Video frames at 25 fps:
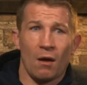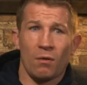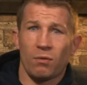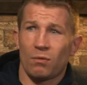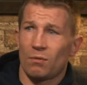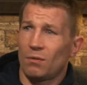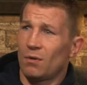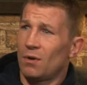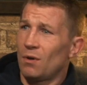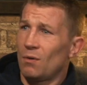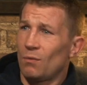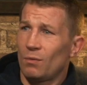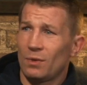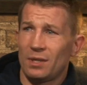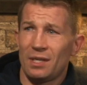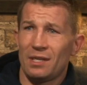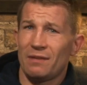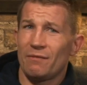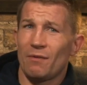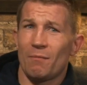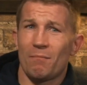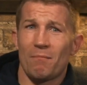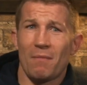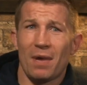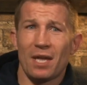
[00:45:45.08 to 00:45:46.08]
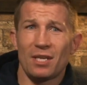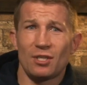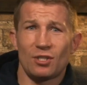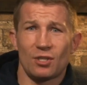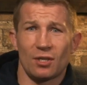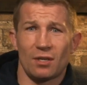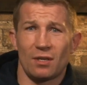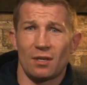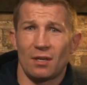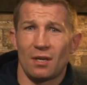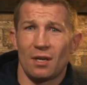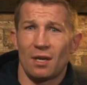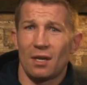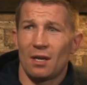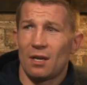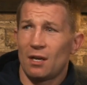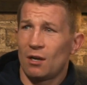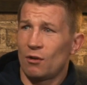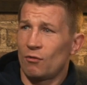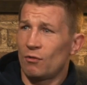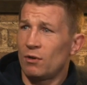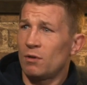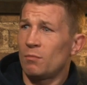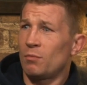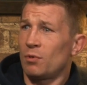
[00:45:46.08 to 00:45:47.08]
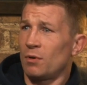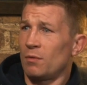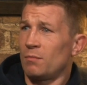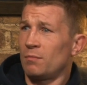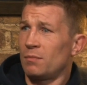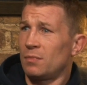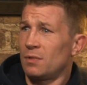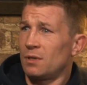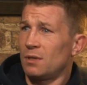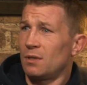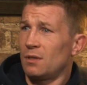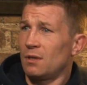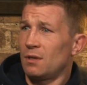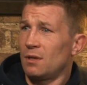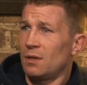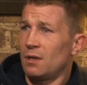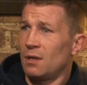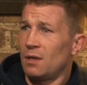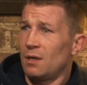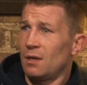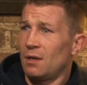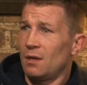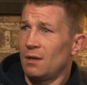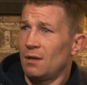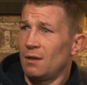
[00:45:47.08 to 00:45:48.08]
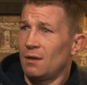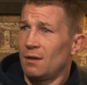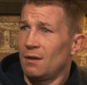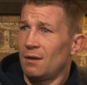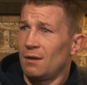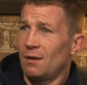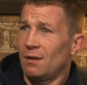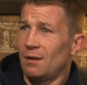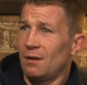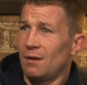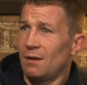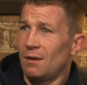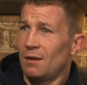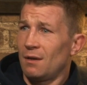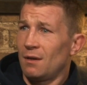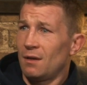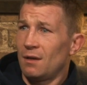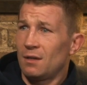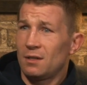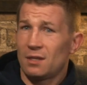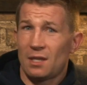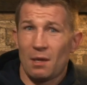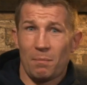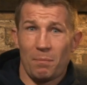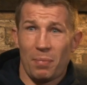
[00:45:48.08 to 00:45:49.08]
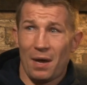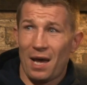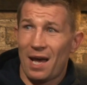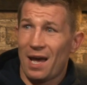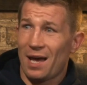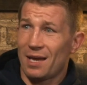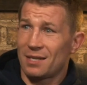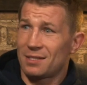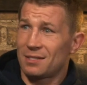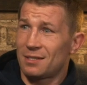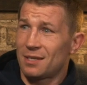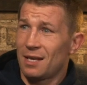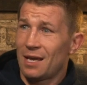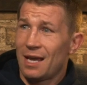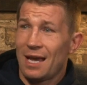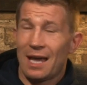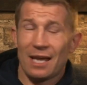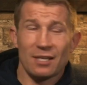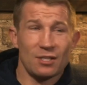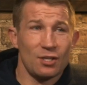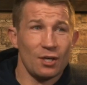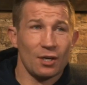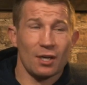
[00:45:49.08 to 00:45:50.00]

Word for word: oh, we didn't even mention Iribram. the pass. The pass. It's